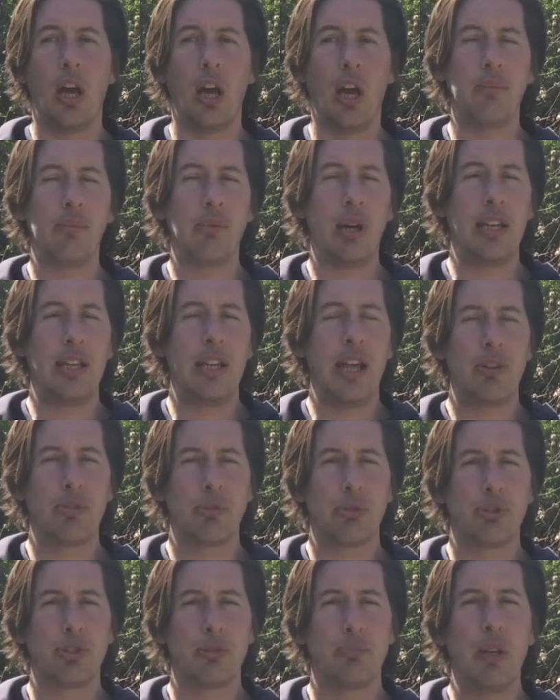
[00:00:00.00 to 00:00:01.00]
a
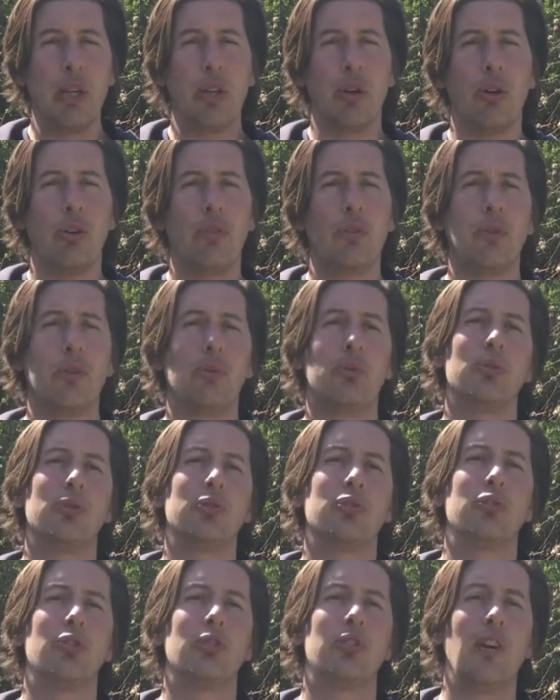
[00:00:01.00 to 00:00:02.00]
natural spin-off
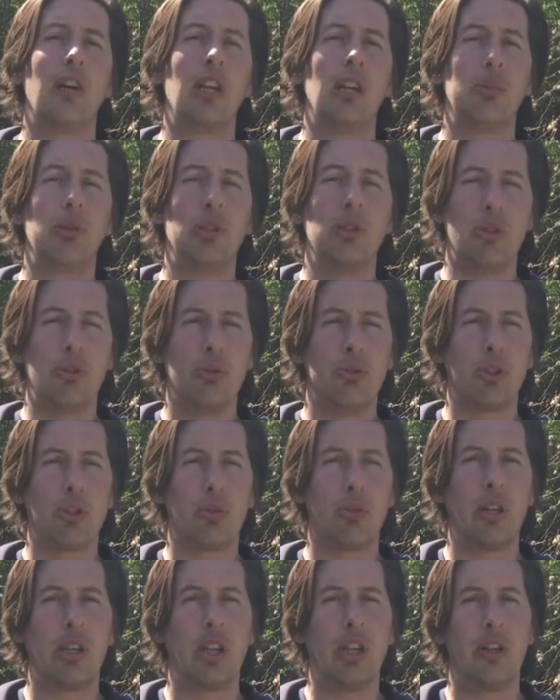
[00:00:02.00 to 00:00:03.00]
was to develop a new
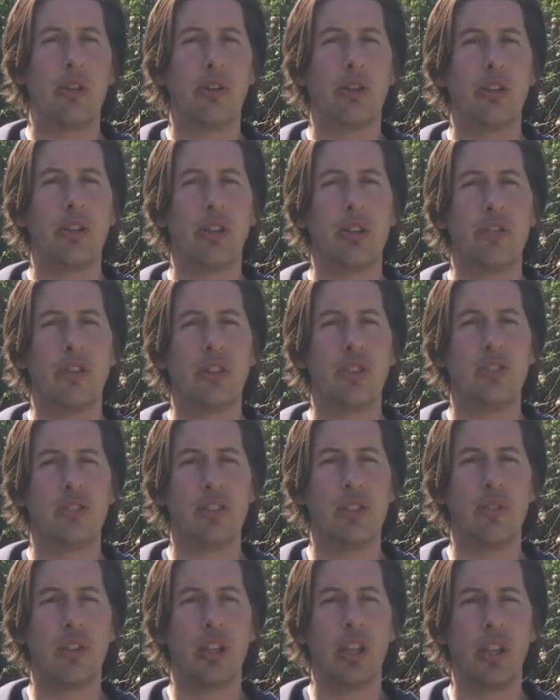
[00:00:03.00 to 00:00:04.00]
degree here at the
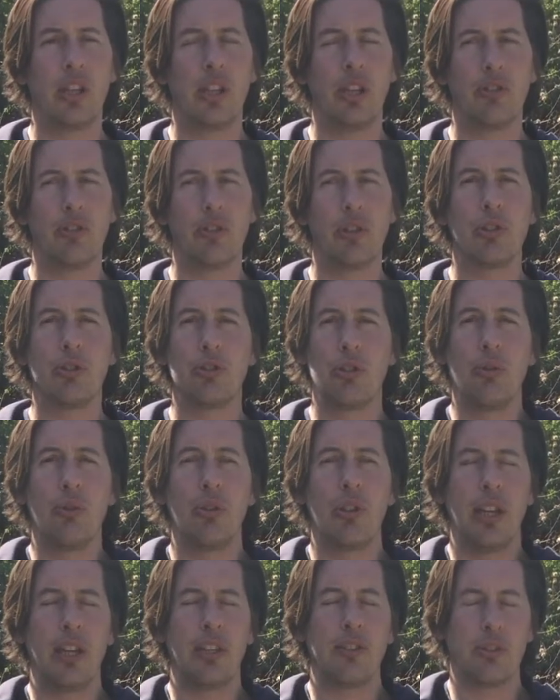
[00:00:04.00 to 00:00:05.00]
University of Lincoln. So the two
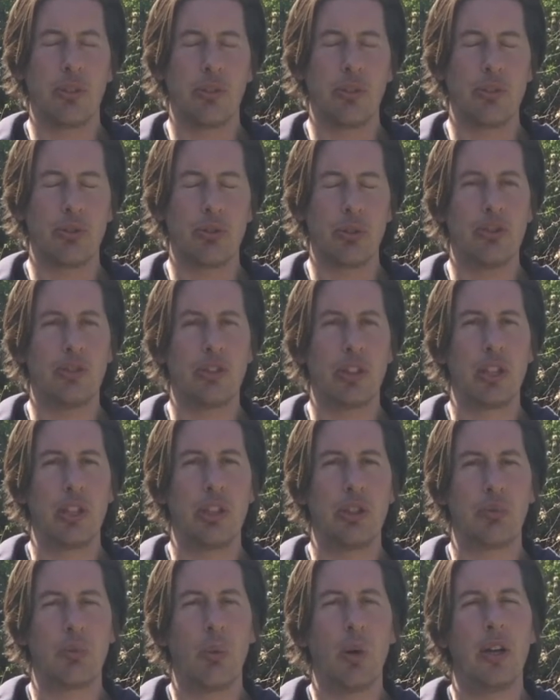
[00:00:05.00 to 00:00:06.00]
things are
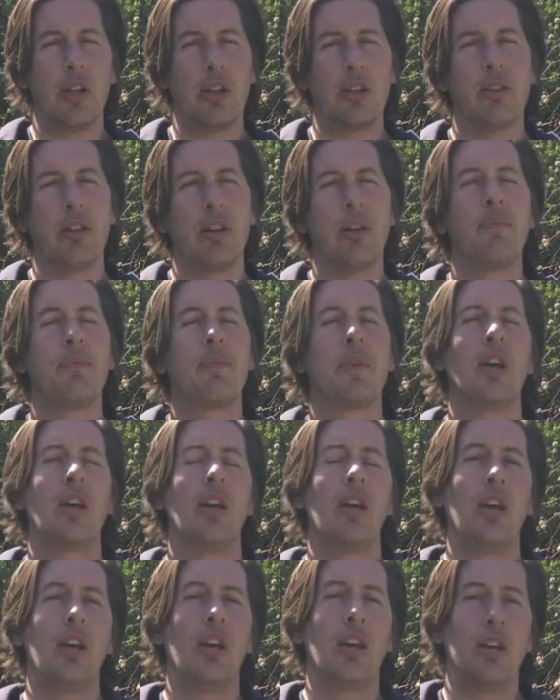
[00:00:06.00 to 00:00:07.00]
intrinsically twined.
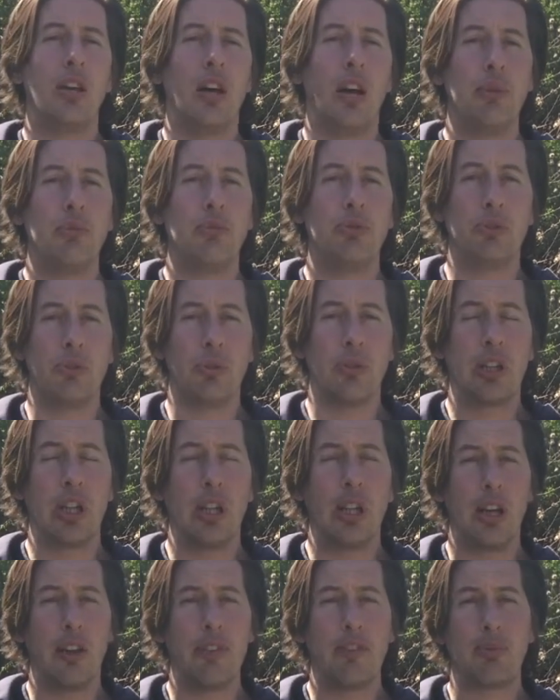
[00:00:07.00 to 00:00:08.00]
During the
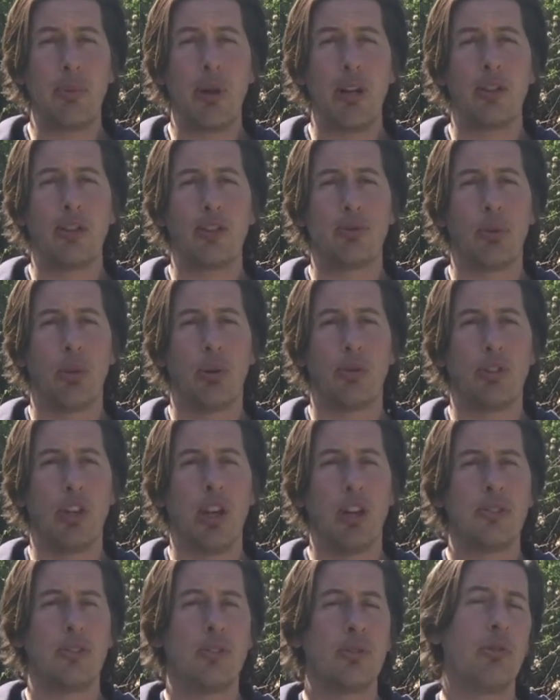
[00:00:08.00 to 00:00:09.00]
lifespan of this
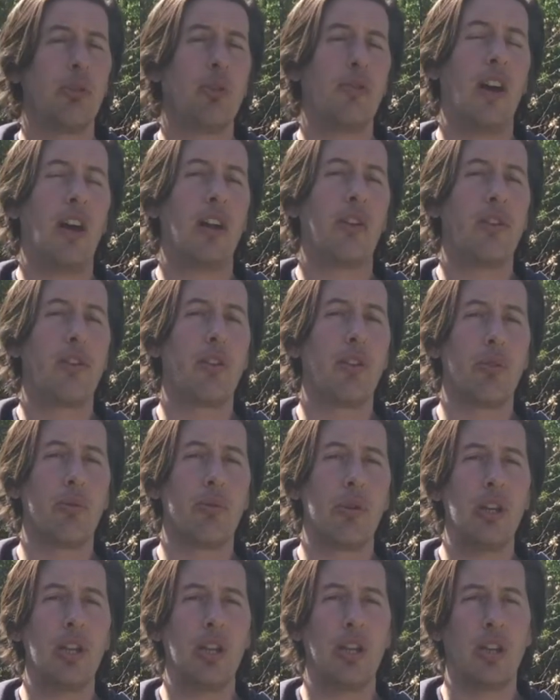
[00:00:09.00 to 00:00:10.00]
project, we've had
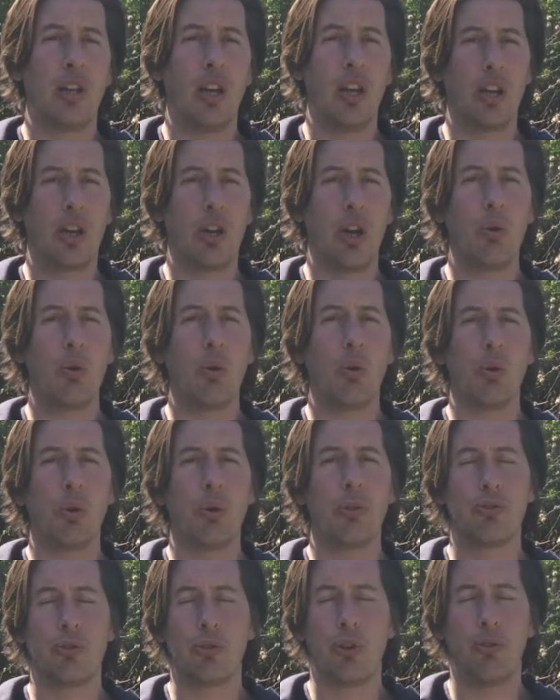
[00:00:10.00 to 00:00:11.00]
three
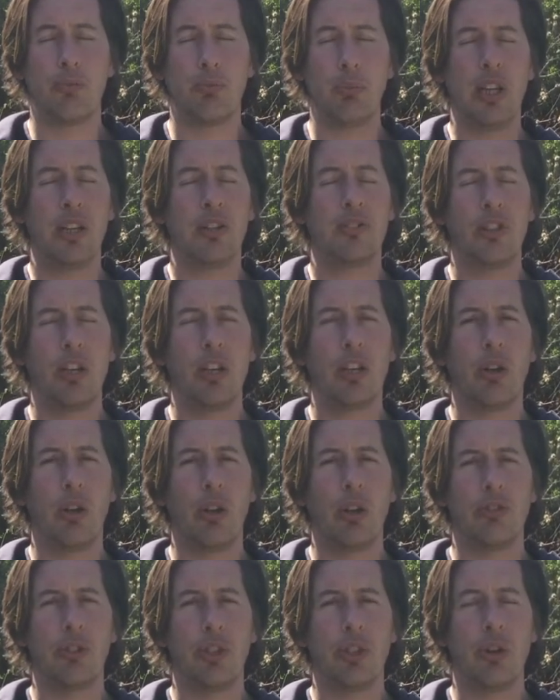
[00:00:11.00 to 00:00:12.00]
cohorts of BSc
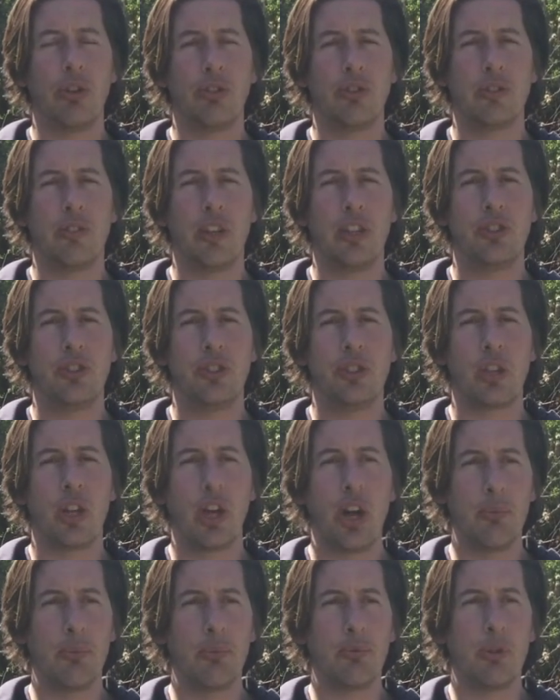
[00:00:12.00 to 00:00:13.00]
Ecology and Conservation
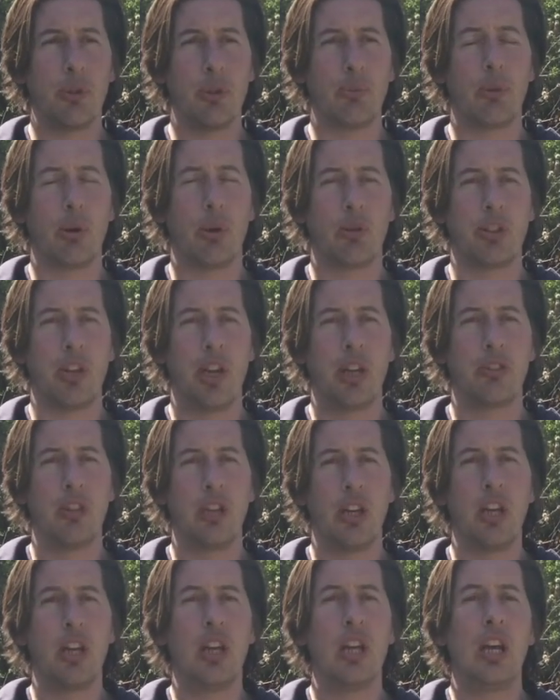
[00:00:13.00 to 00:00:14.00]
come through the project,
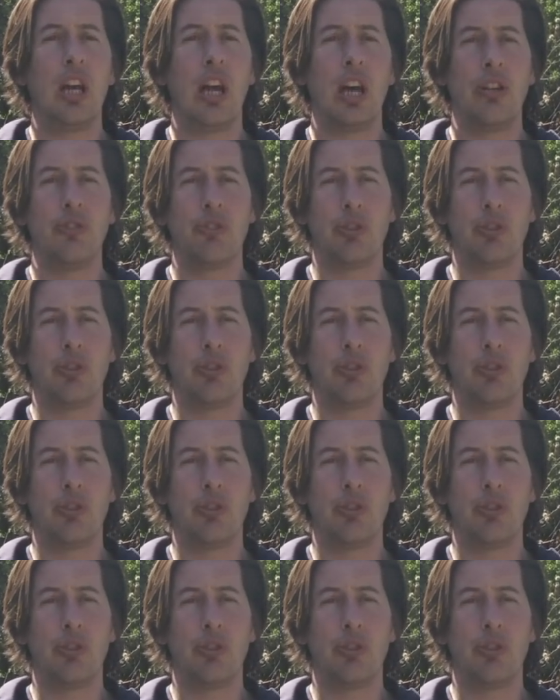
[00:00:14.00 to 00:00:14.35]
and